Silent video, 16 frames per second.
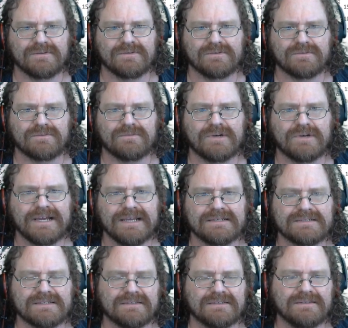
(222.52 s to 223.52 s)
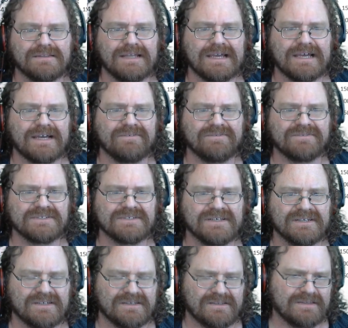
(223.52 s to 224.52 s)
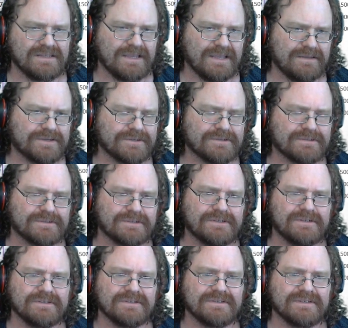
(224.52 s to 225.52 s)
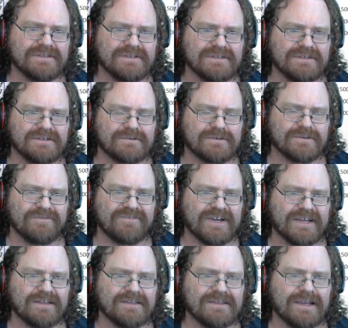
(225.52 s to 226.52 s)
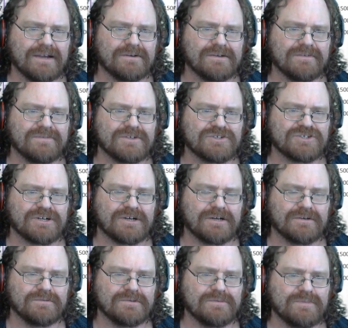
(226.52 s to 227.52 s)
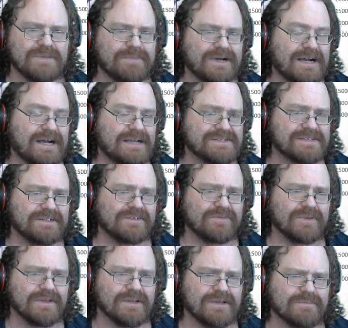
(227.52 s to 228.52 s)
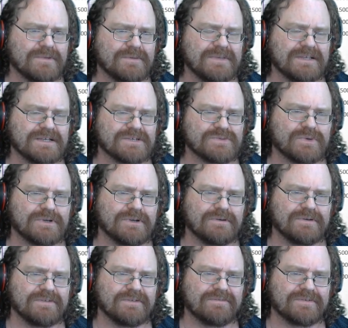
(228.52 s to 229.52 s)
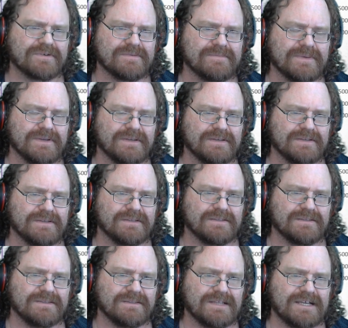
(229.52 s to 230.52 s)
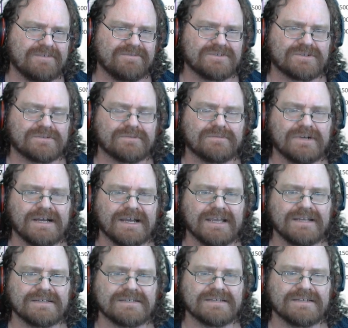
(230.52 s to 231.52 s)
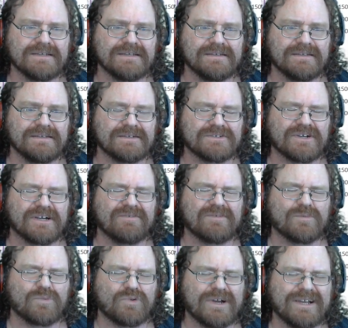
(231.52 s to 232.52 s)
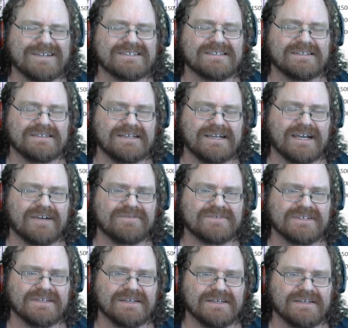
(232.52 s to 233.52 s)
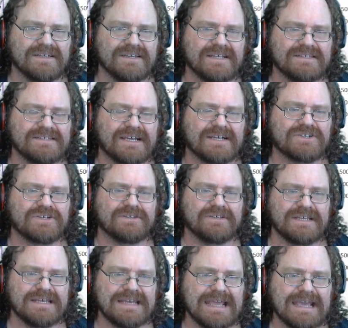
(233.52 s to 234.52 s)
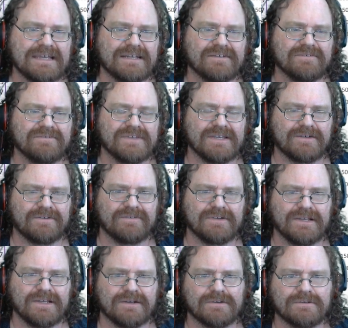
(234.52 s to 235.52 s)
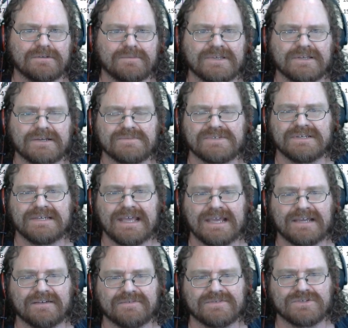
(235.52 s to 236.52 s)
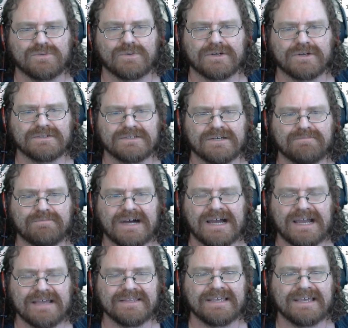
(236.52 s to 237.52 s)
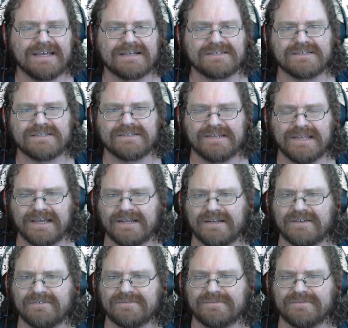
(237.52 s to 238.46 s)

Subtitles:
right to left, the integral, or finding the area of the chart, would be positive, but because we're going from left to right, from right to left, it's actually negative. The integral becomes negative. So work done by the gas is negative.